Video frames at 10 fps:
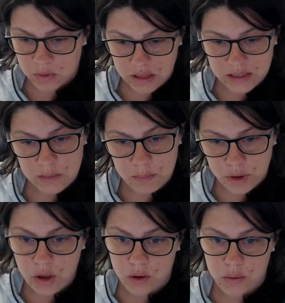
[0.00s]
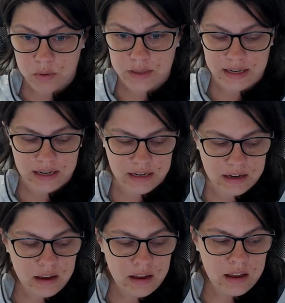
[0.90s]
simple yoga routine.
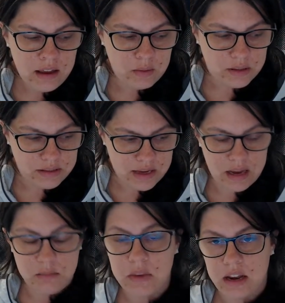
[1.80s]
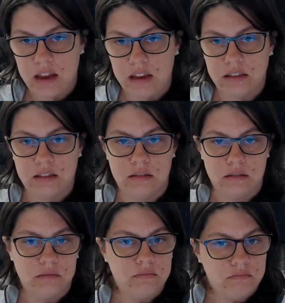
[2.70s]
It was 10 minutes,
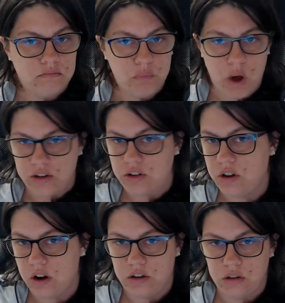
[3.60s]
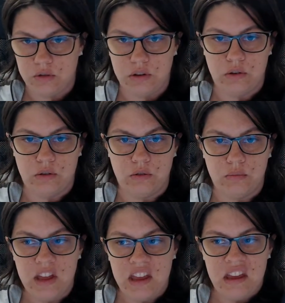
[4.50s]
watched it on YouTube.
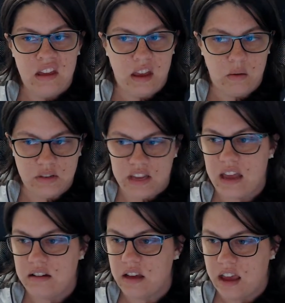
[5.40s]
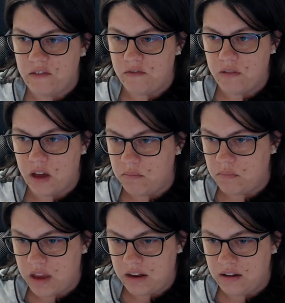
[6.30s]
It was it. I've
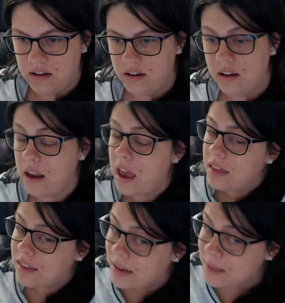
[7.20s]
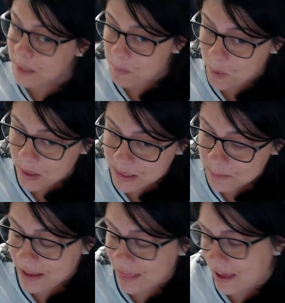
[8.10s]
been an athlete at some points in
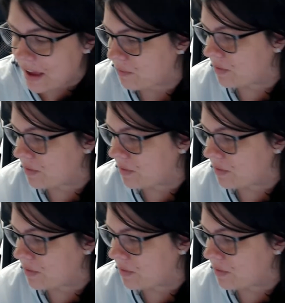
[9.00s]
my life.